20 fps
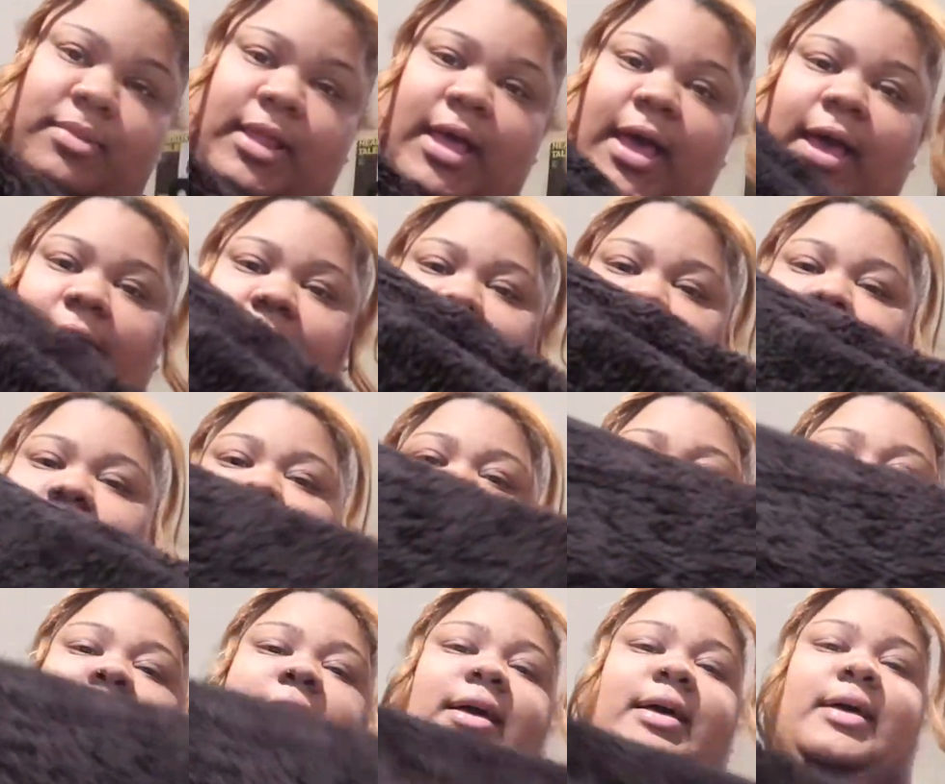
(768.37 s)
black.
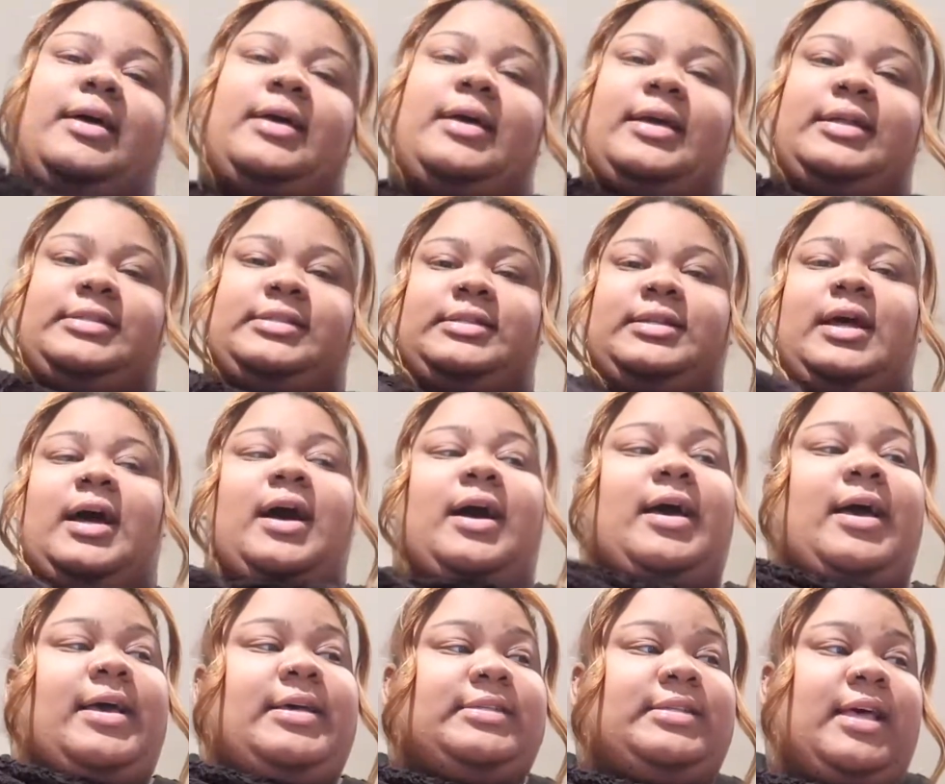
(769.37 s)
It's
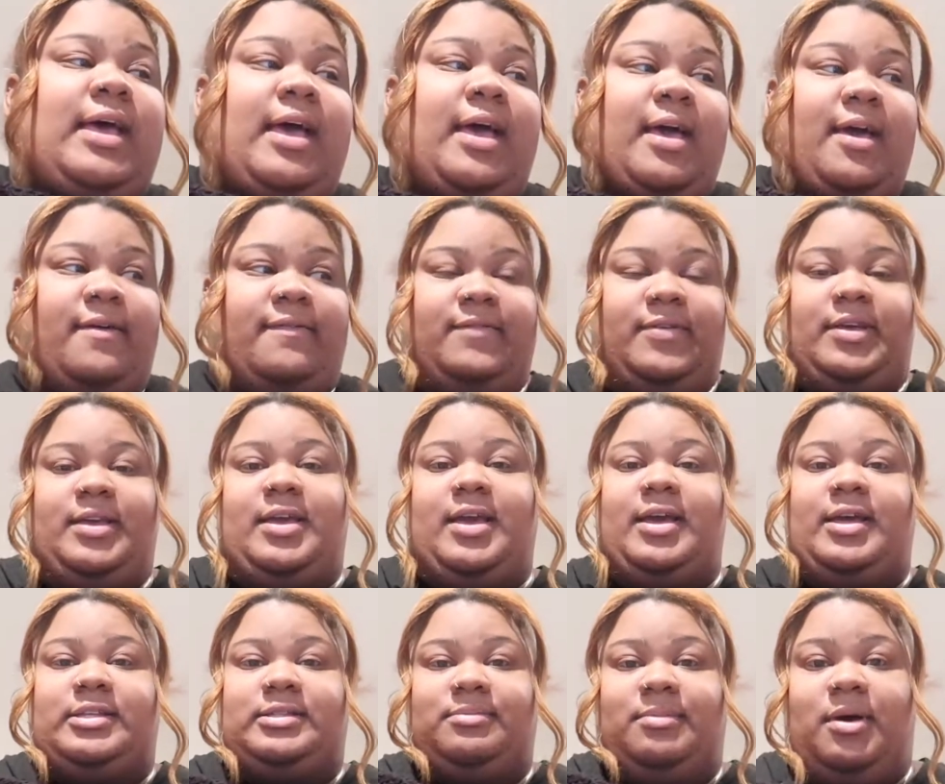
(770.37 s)
not as heavy
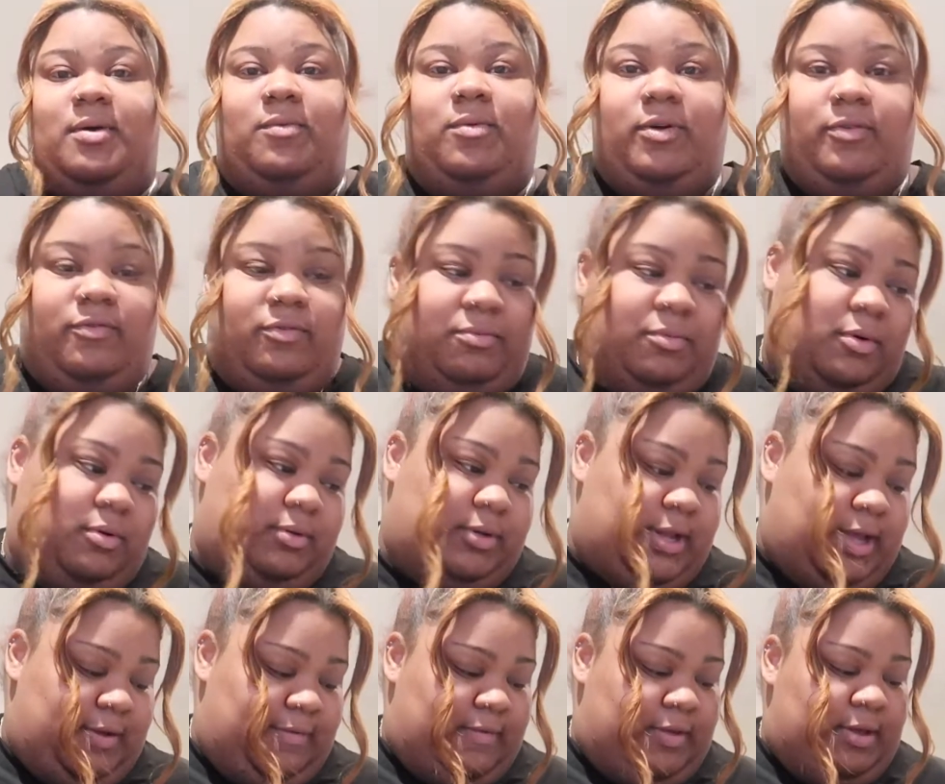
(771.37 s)
as my one from Old
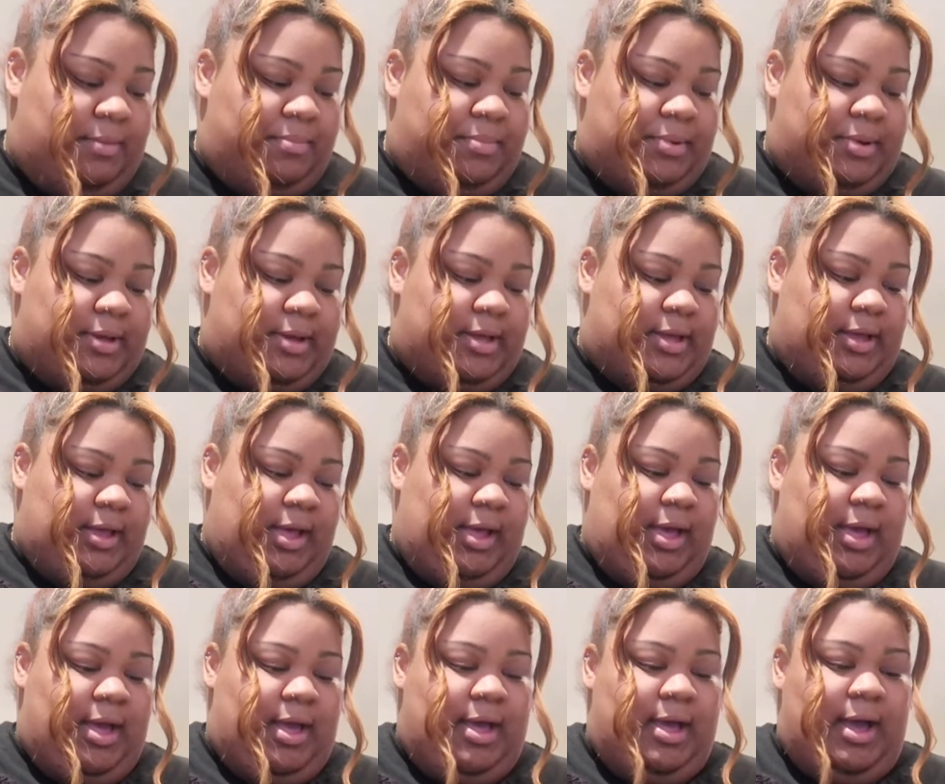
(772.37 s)
Navy, but
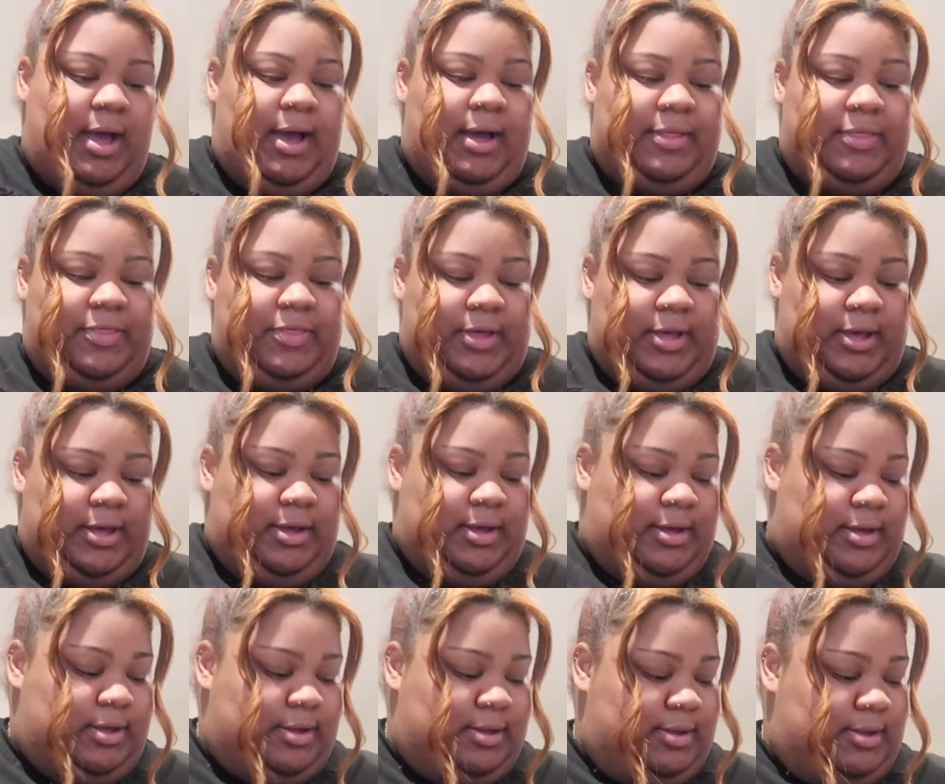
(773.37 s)
I
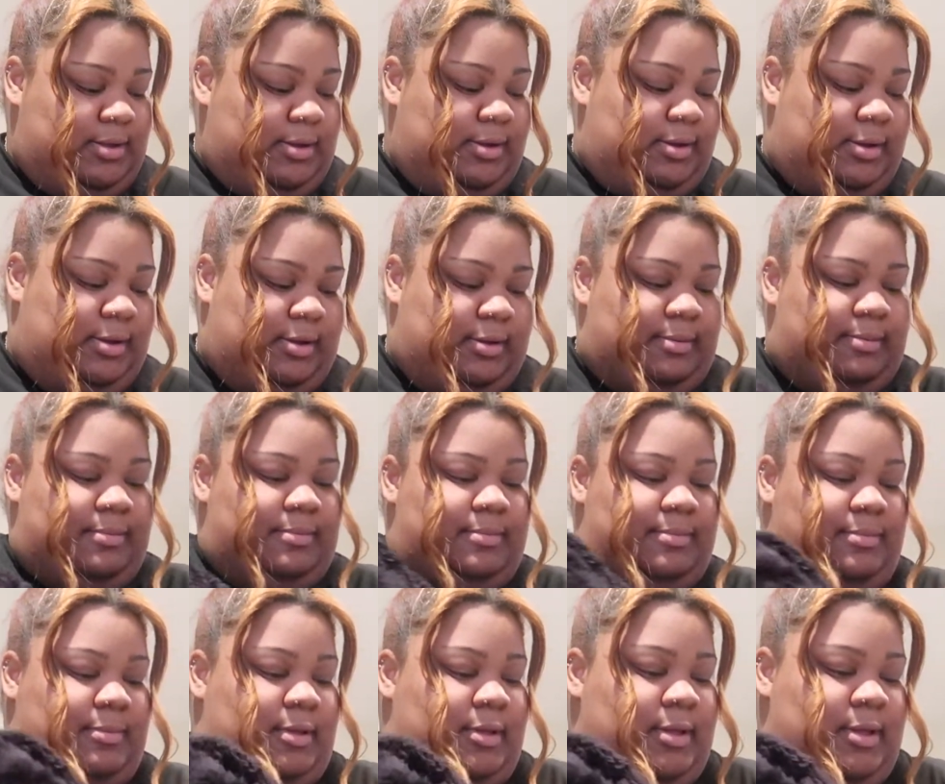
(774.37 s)
think um,
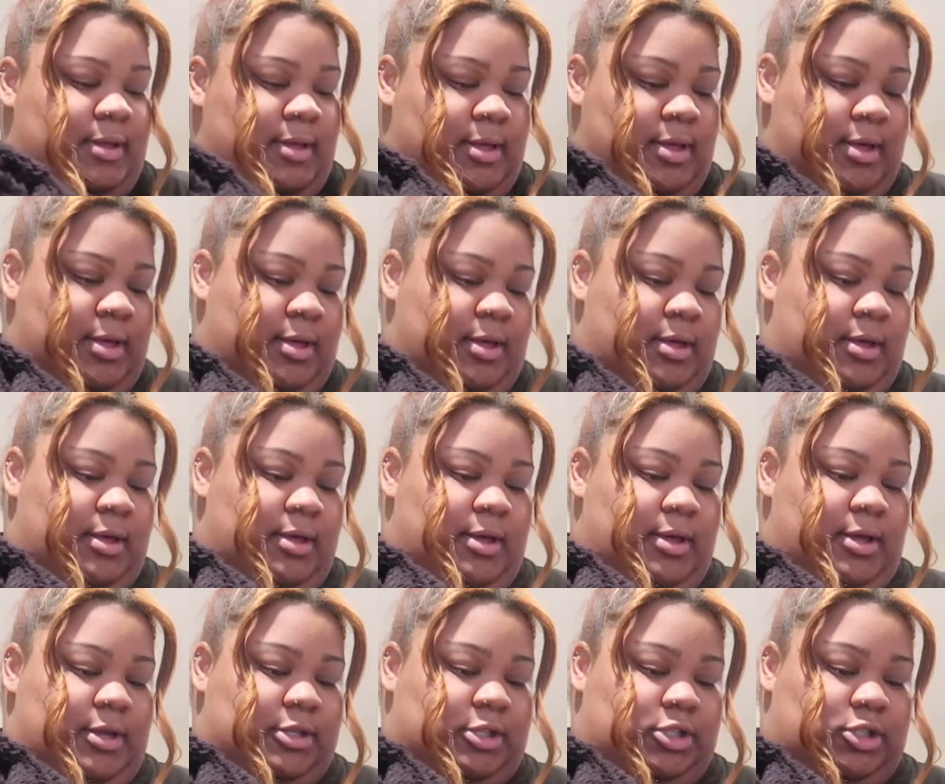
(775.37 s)

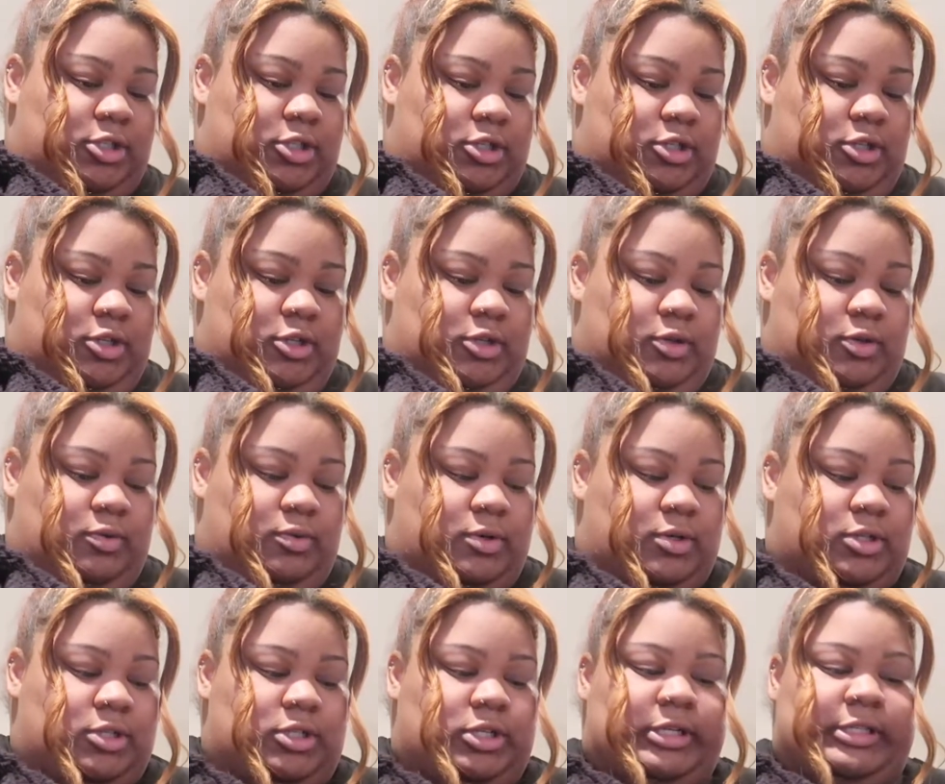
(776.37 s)
it should do
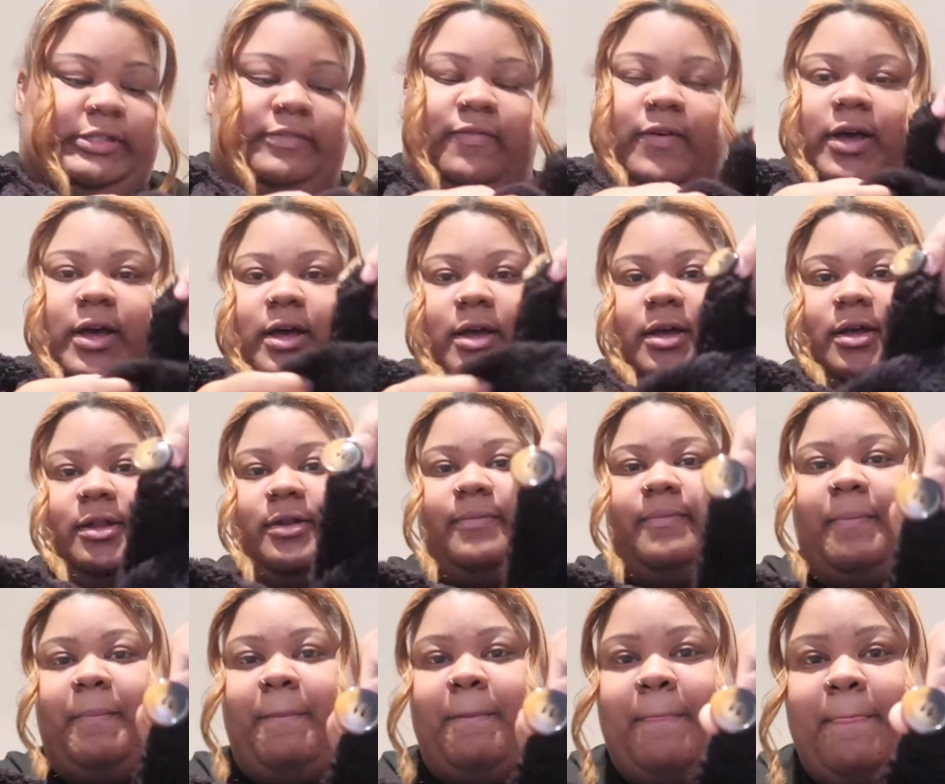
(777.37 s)
just fine.
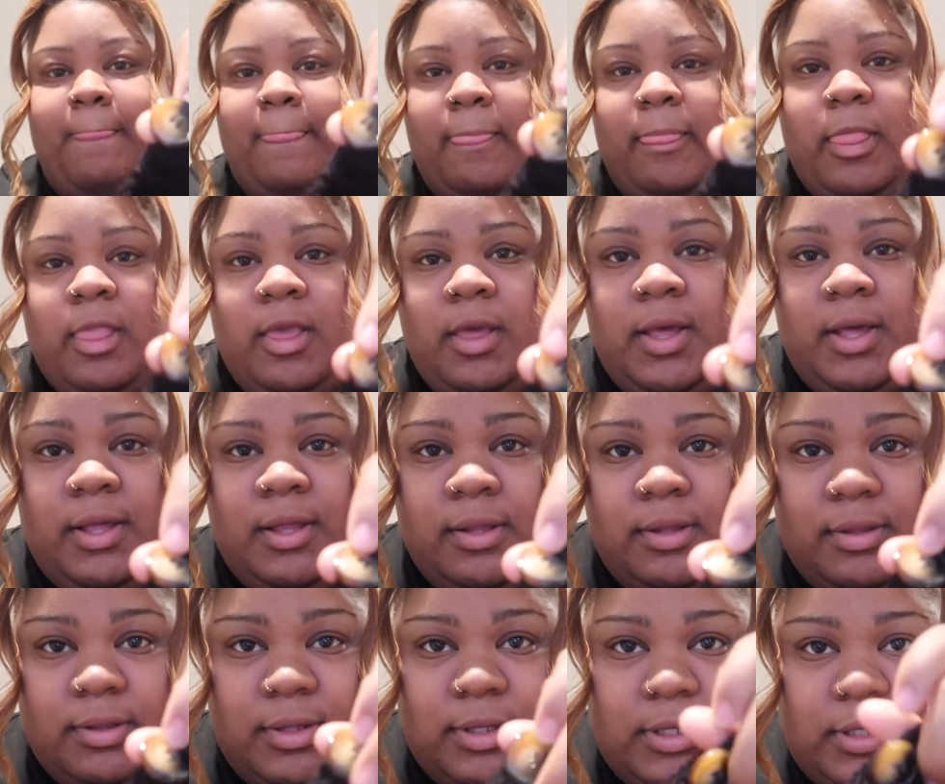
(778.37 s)

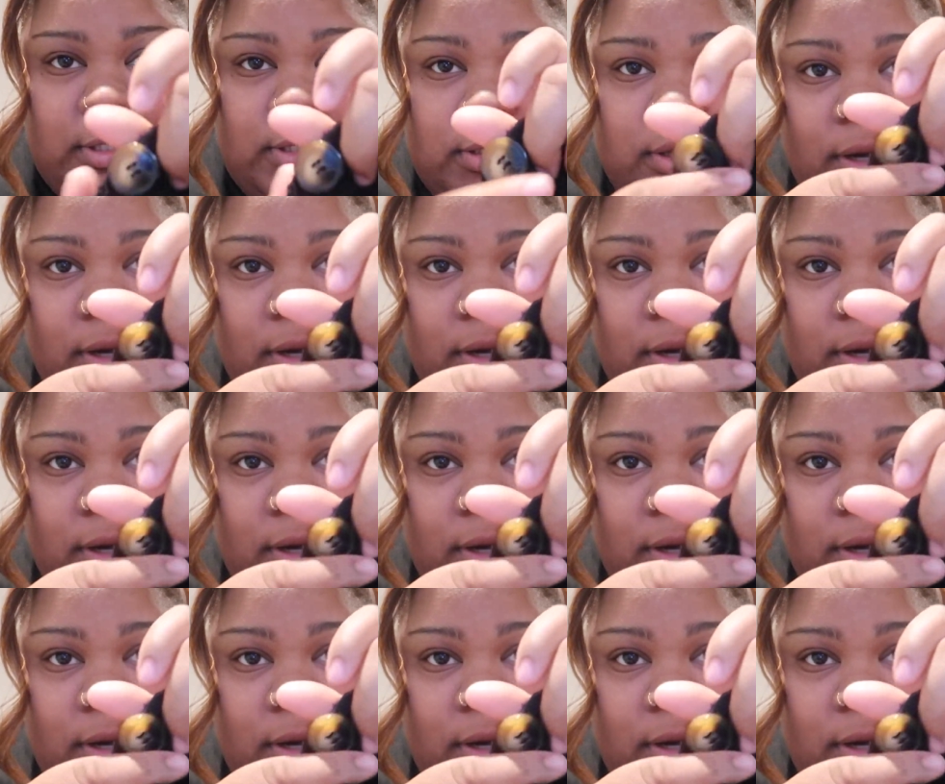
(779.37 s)
These